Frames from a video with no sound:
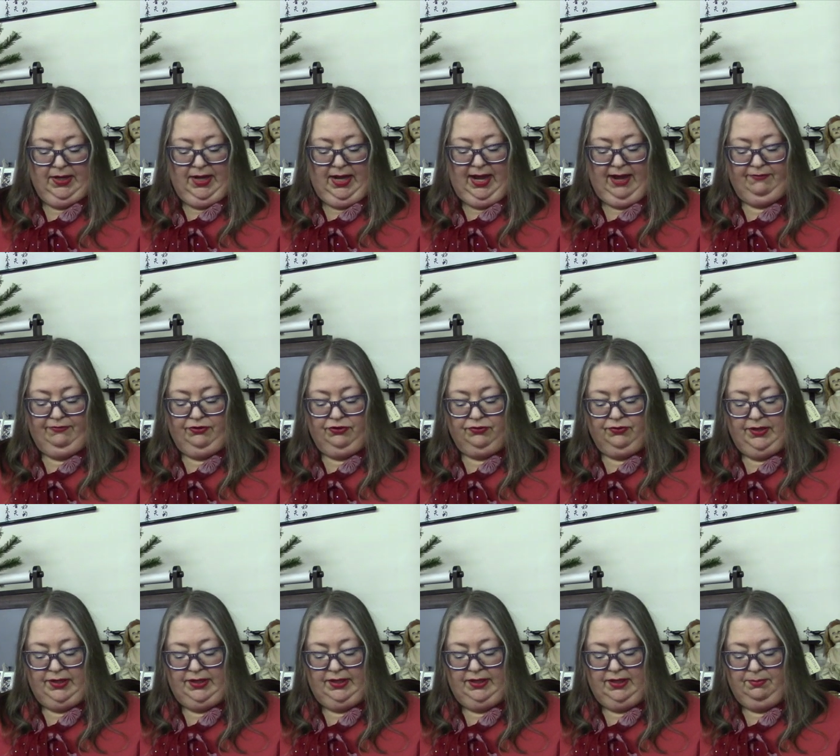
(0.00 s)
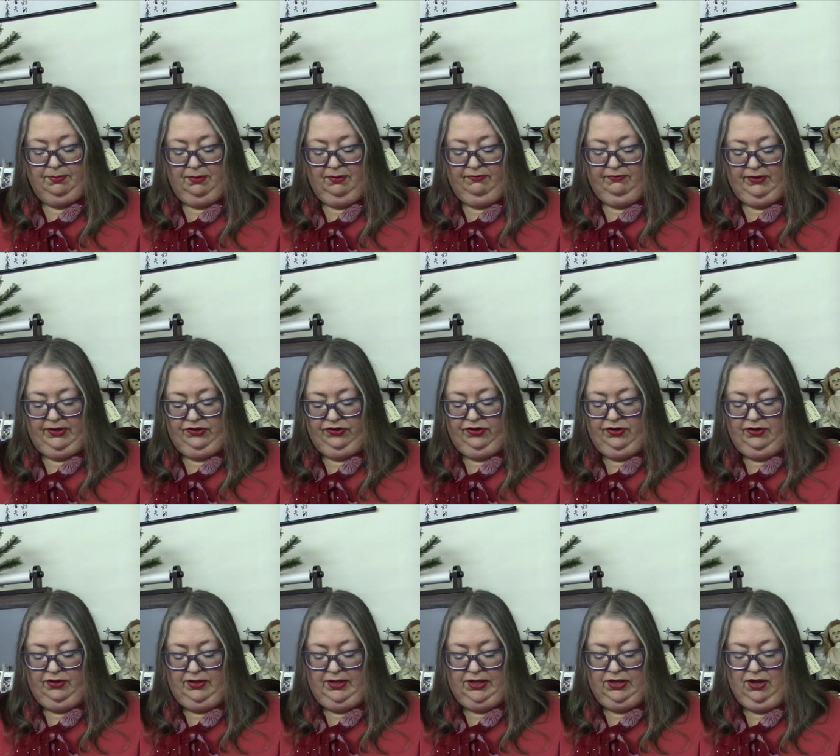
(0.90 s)
have treated the
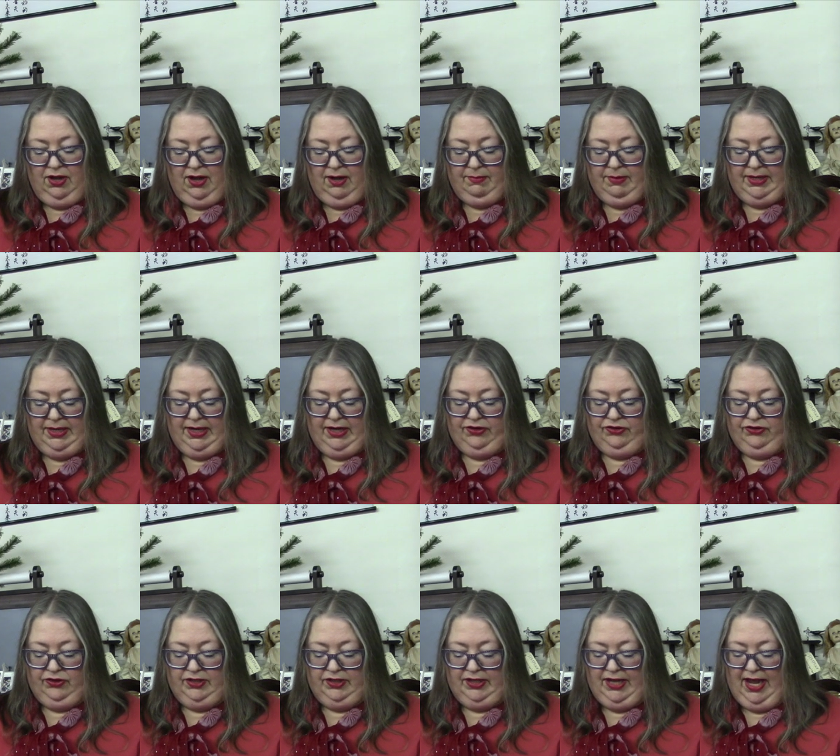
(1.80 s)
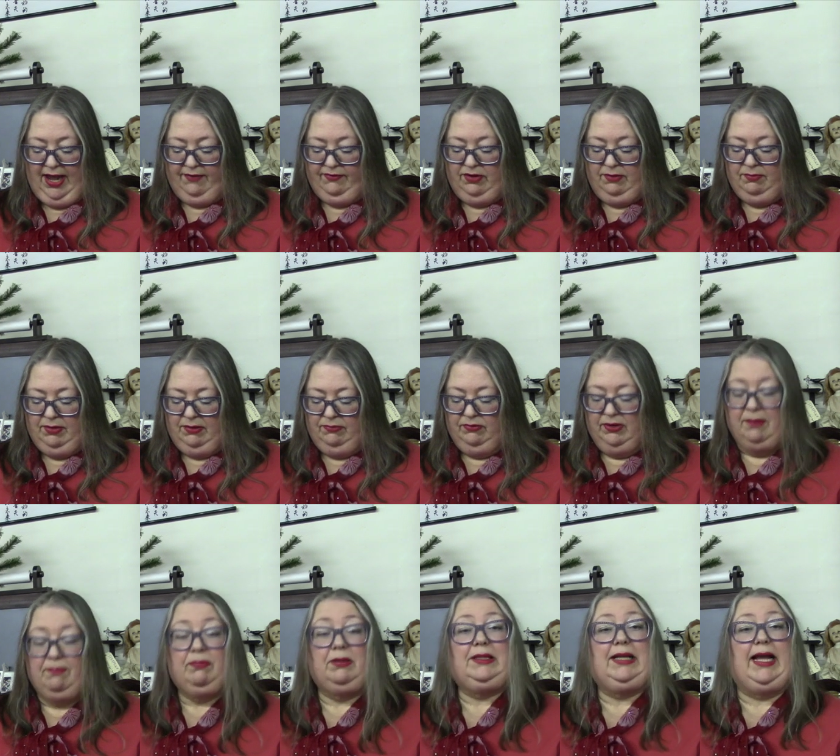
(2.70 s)
provisional accommodation as having been
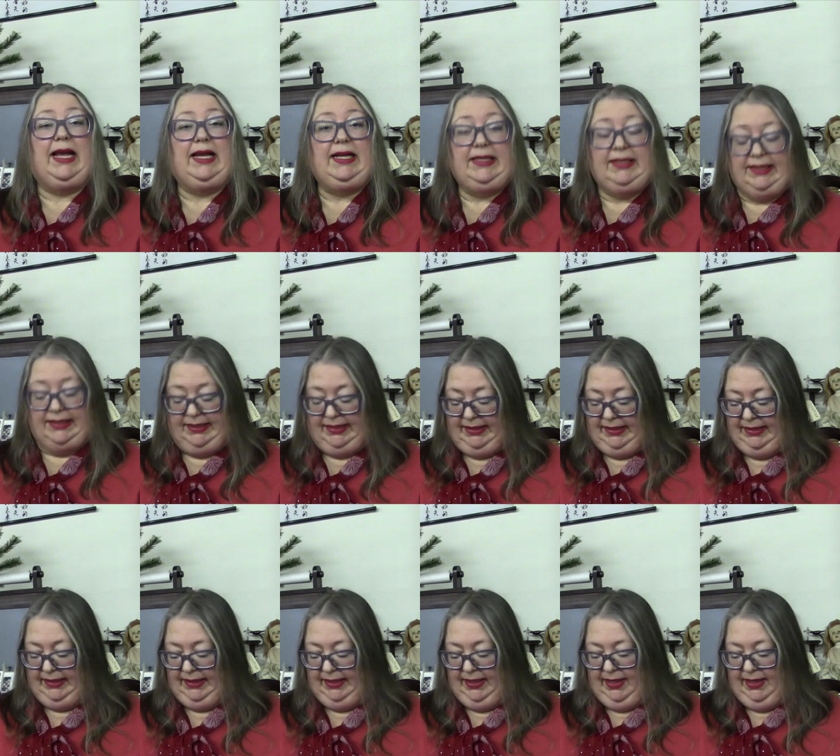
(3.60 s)
replaced